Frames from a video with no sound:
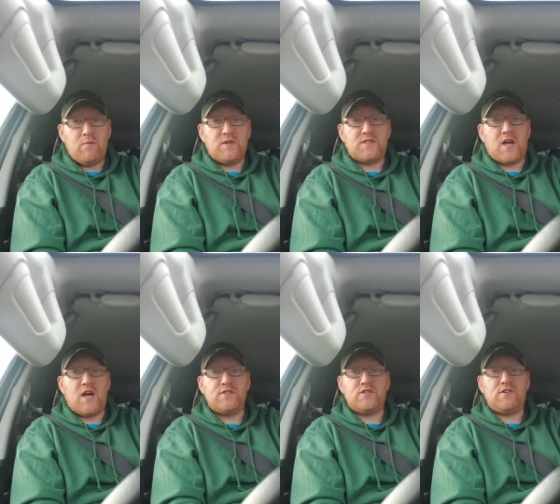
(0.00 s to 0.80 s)
was a
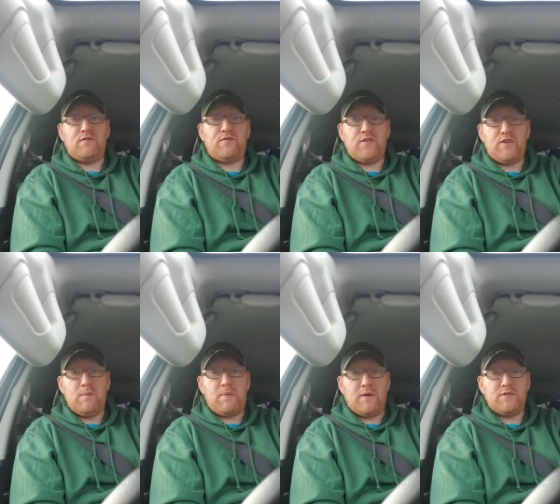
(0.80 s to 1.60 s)

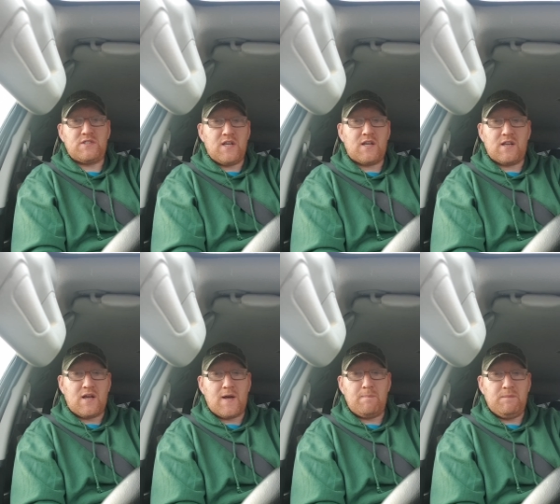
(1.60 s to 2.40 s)
£150
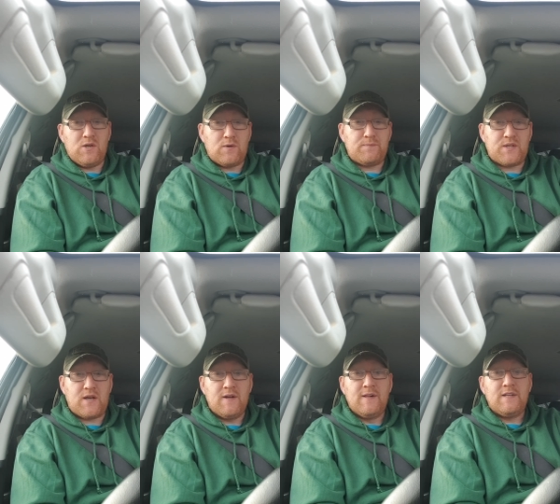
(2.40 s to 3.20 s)
second-hand Miopta
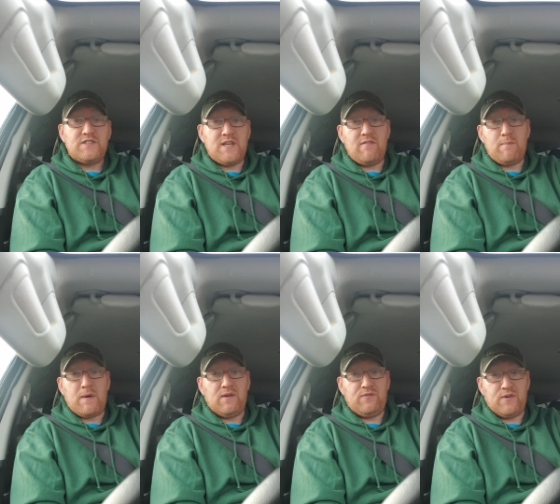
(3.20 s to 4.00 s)

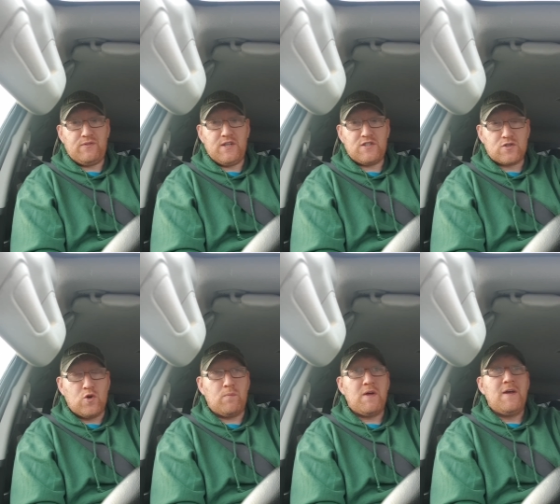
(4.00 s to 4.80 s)
7x50 scope